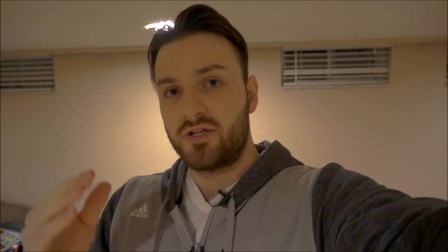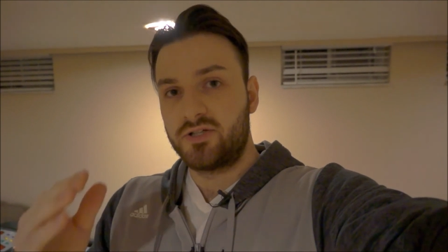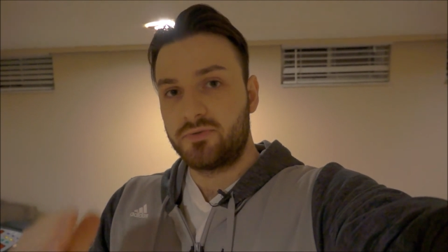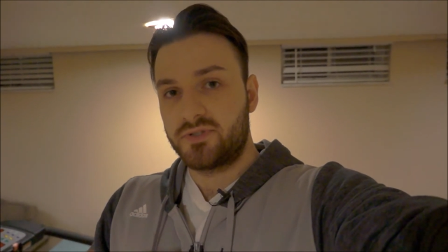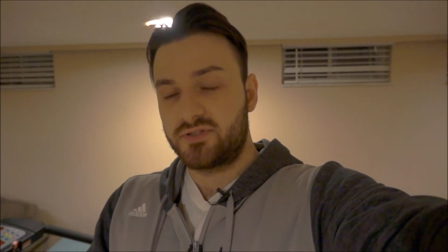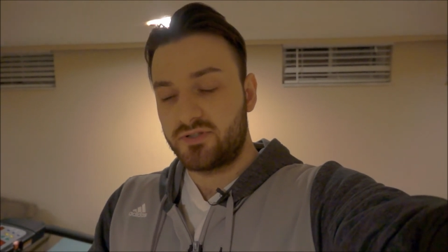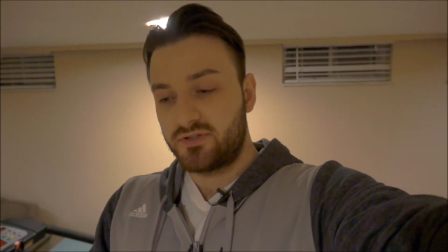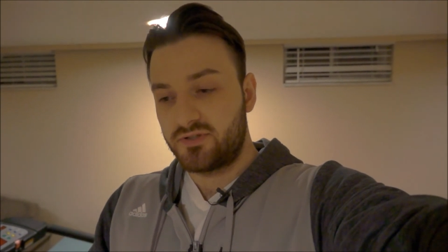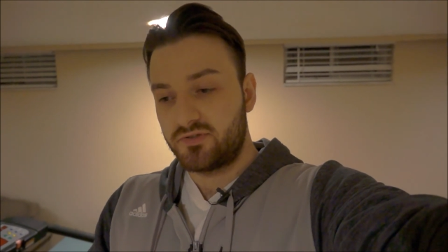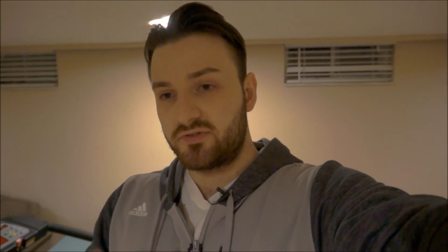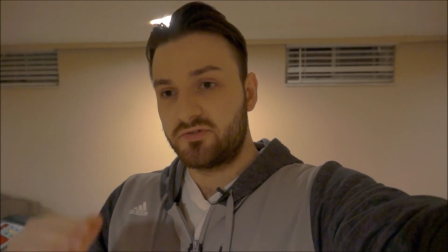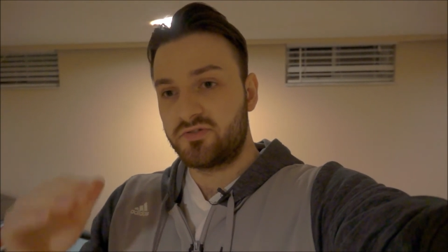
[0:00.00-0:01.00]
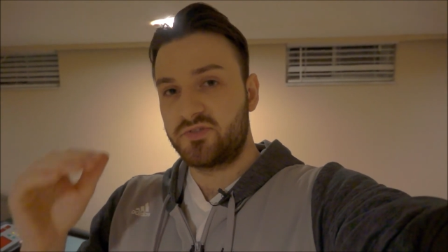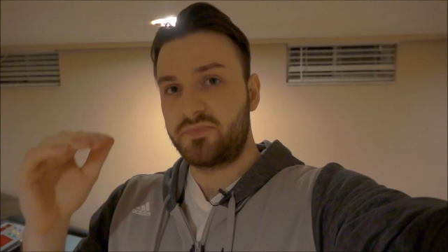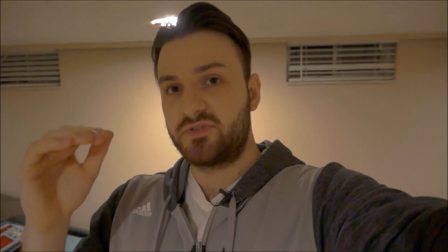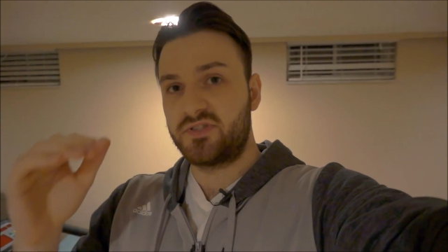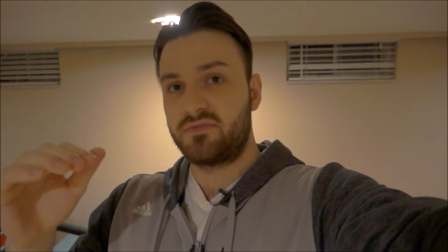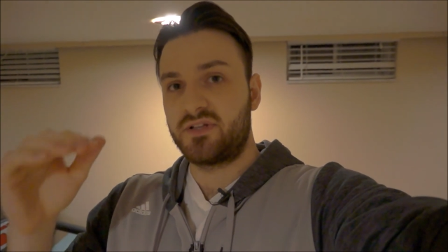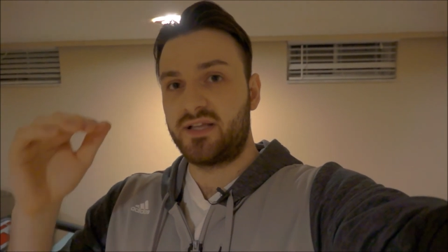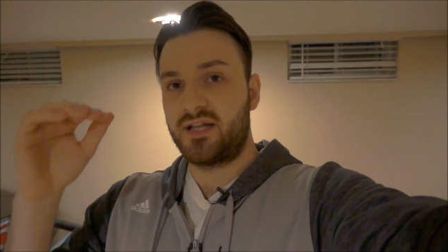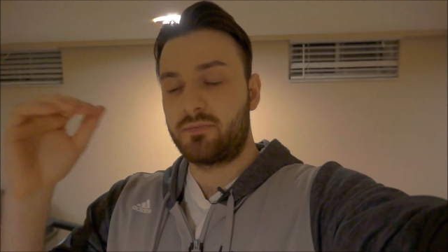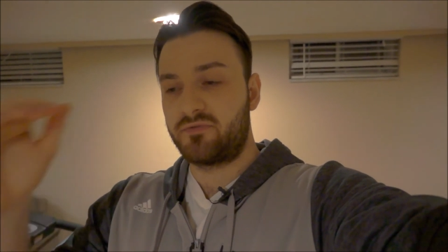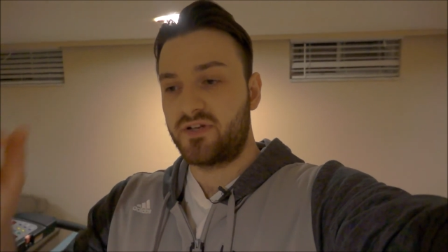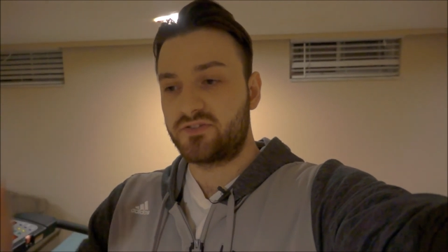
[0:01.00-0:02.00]
to return to, specifically
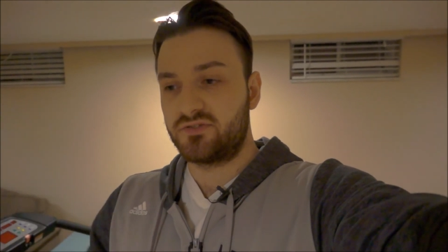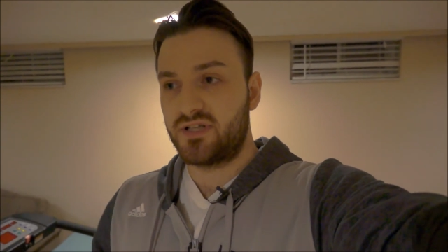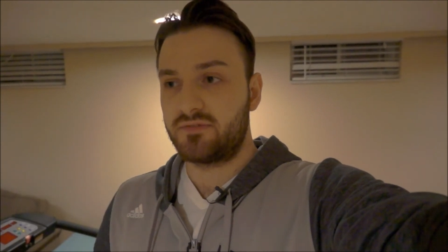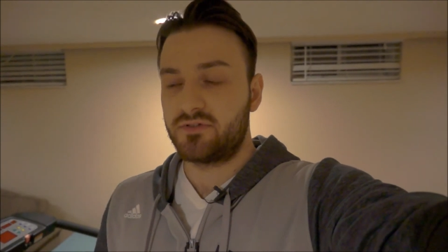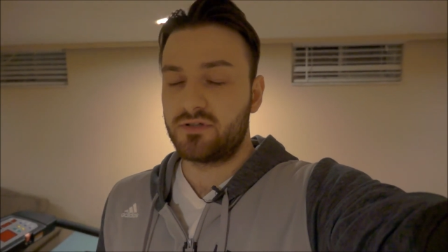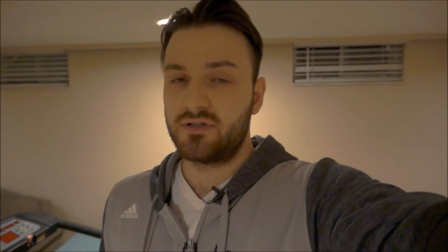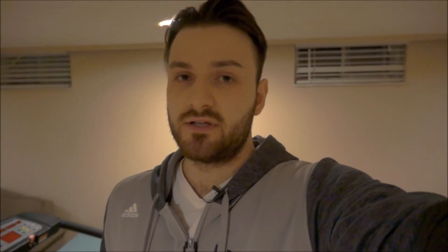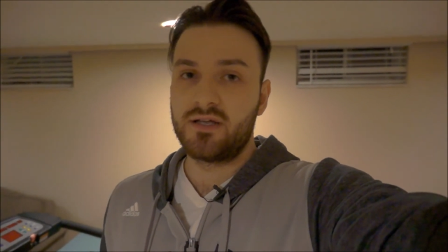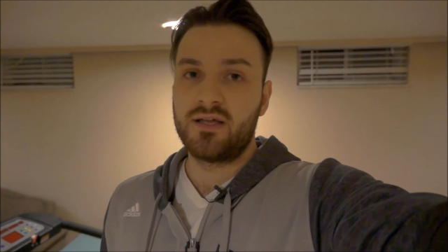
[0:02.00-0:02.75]
at a professional level.